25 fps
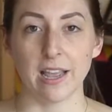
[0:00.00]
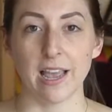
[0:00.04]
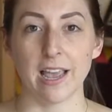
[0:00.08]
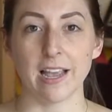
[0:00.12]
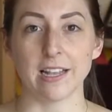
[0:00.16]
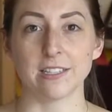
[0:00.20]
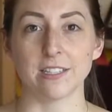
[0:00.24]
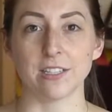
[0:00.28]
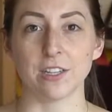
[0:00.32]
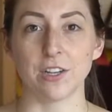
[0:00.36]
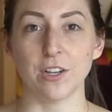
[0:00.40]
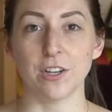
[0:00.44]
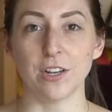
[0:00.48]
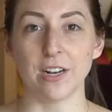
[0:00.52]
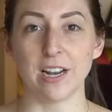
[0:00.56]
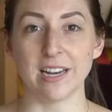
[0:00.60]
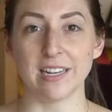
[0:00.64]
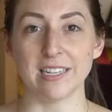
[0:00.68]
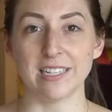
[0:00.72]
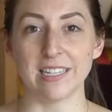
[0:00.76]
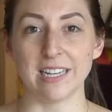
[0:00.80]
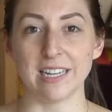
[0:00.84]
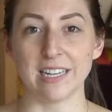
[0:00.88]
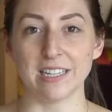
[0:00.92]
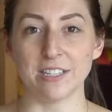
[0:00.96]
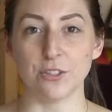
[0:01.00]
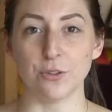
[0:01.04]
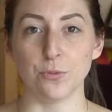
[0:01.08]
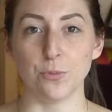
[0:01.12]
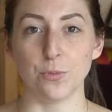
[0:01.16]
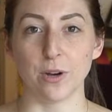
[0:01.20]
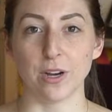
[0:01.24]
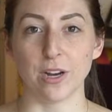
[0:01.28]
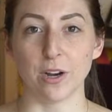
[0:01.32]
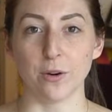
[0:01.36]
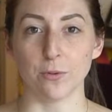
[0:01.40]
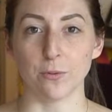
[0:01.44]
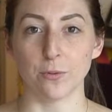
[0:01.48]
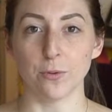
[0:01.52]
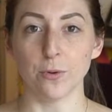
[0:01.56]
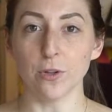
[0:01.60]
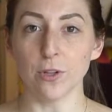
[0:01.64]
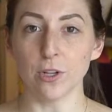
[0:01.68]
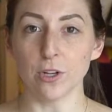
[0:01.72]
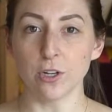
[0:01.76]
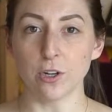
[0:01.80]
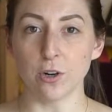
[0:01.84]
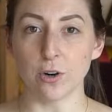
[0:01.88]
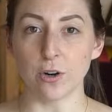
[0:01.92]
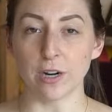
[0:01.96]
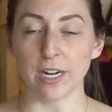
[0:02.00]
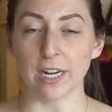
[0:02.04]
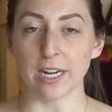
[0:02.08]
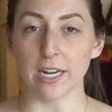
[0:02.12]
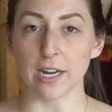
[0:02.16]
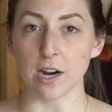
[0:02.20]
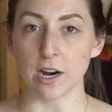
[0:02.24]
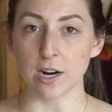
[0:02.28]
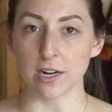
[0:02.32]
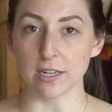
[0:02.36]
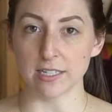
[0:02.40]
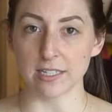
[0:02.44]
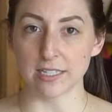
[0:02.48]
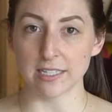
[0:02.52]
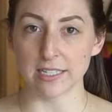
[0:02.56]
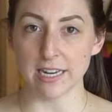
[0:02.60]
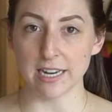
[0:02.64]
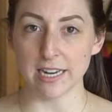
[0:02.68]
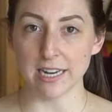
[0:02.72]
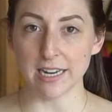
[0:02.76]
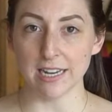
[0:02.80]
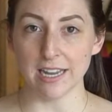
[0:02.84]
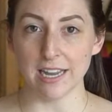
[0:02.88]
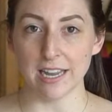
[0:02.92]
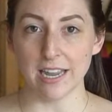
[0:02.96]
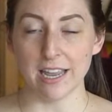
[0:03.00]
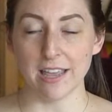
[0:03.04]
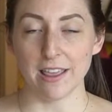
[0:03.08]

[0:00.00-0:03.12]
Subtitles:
It's a good idea to bring a ruler or a yardstick.